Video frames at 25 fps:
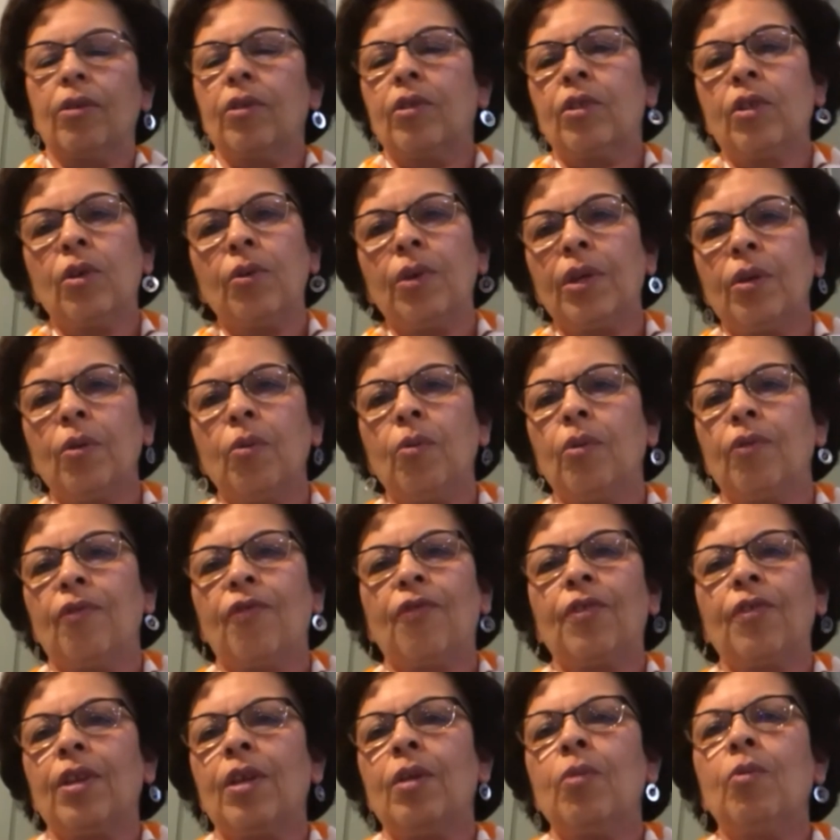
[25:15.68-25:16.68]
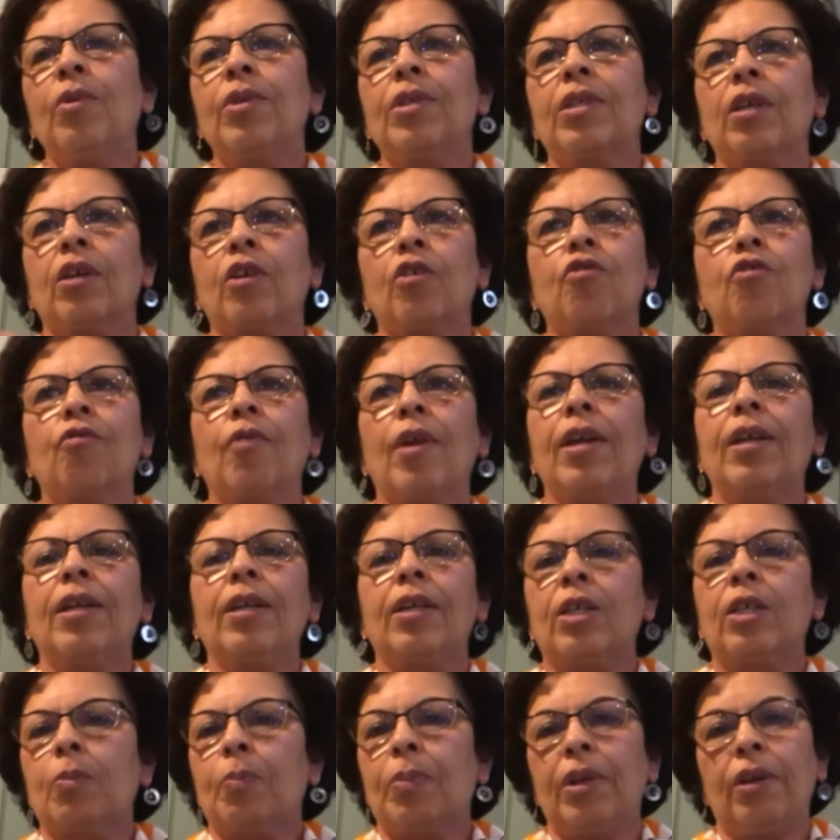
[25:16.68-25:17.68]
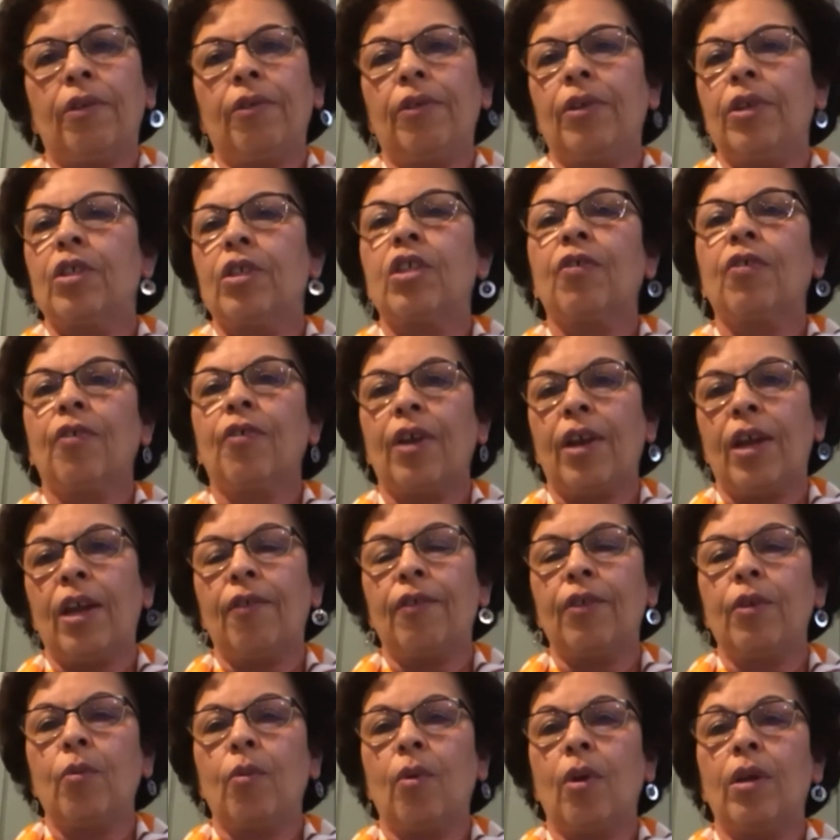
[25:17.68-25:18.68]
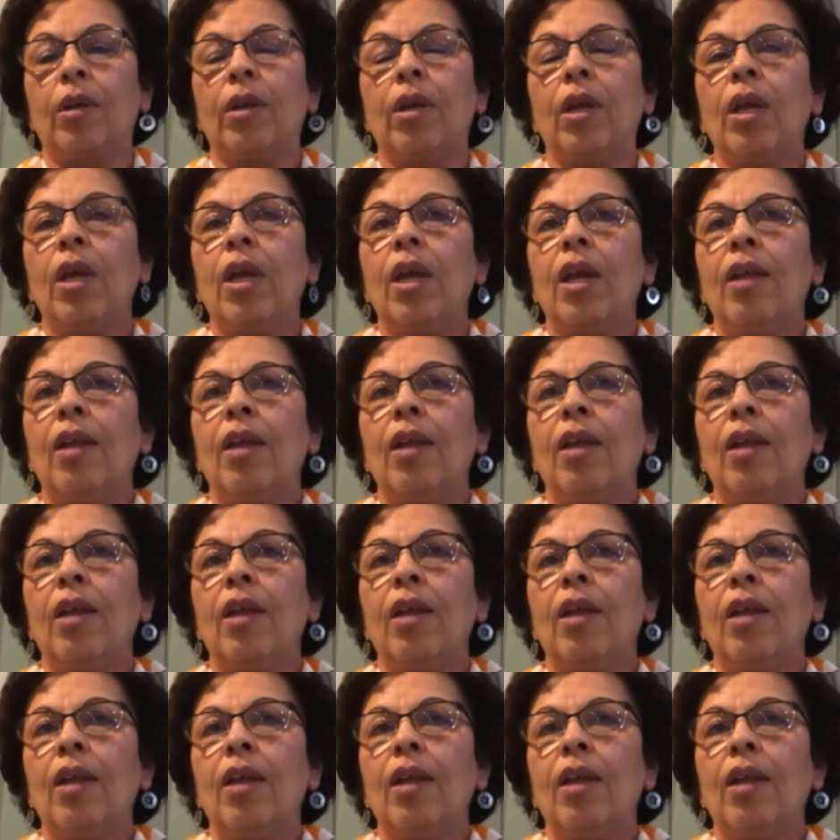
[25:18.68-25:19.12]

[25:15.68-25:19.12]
so it was a great experience for everyone.